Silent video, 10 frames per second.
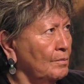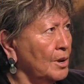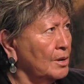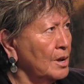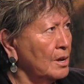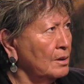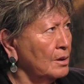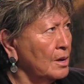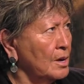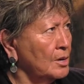Montana.
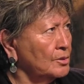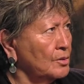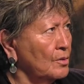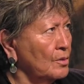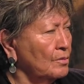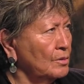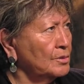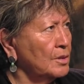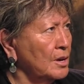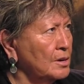So it
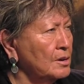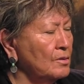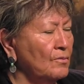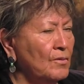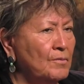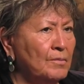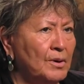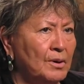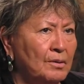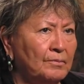was like in November.